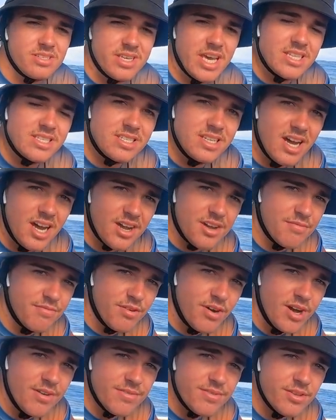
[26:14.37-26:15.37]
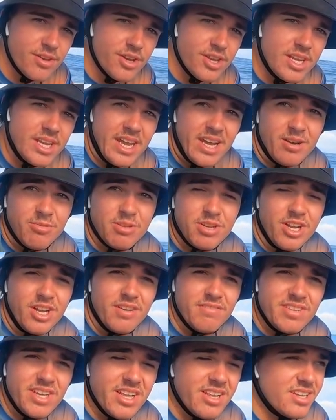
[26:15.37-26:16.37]
Gets dark at 5.30 now. We don't
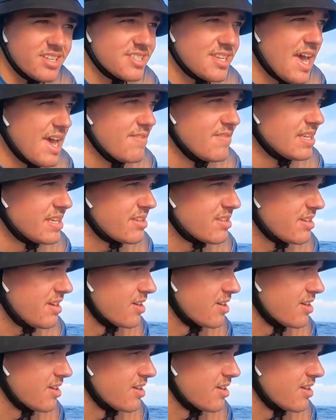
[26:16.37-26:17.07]
have daylight savings,